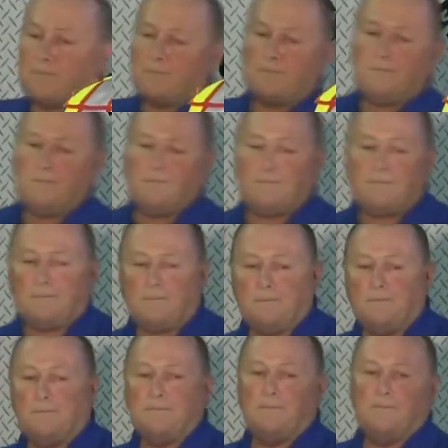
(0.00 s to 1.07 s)

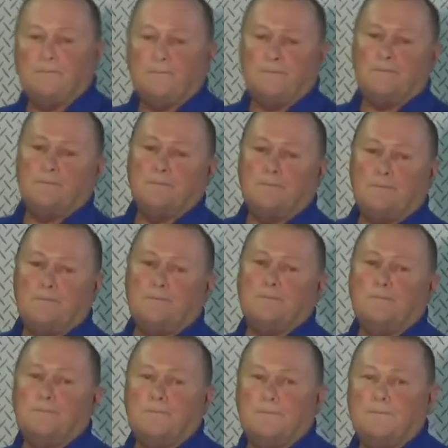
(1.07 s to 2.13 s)

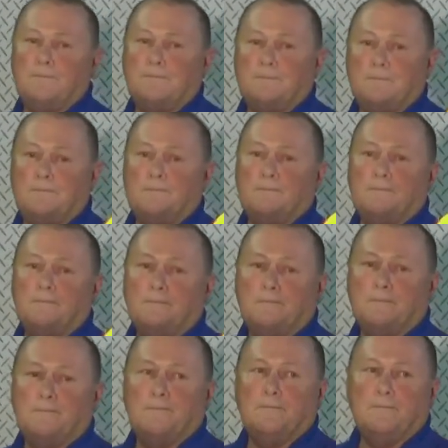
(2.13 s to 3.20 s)

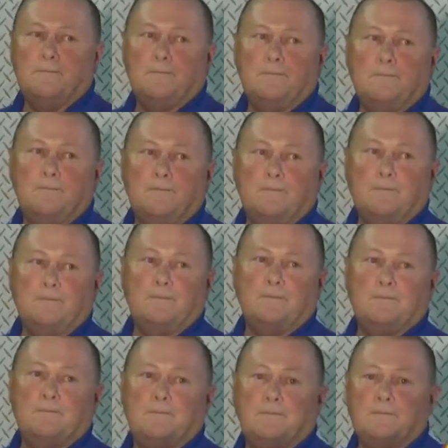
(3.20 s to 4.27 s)

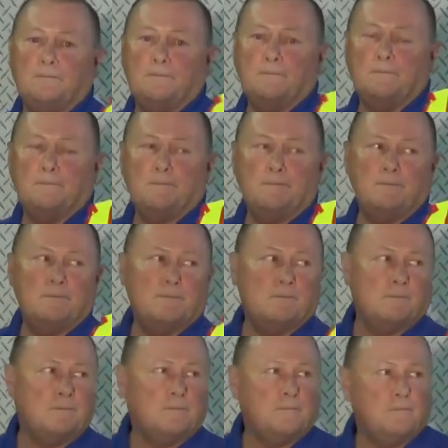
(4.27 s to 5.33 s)

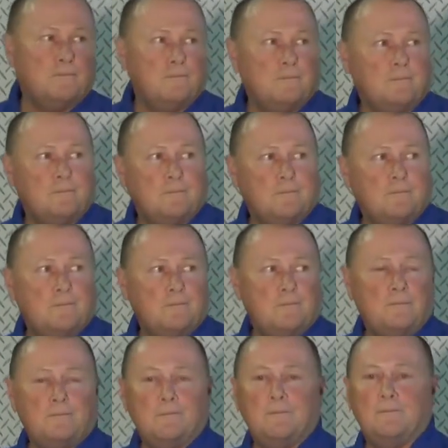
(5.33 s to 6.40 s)

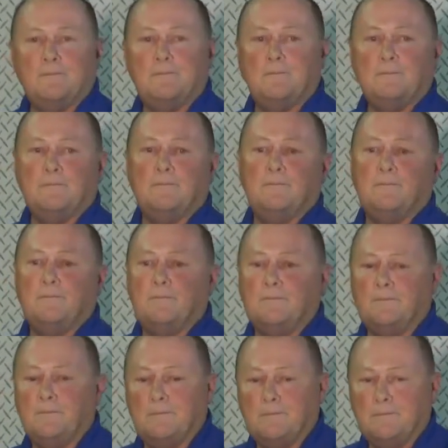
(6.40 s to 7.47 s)

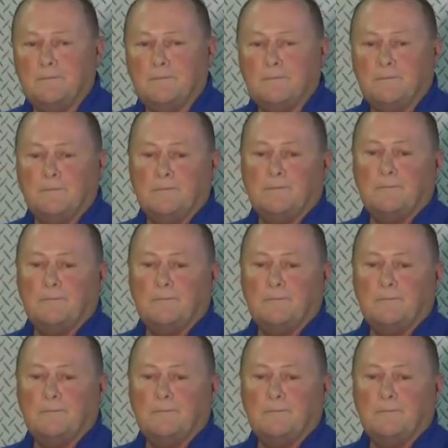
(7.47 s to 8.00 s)
[no speech]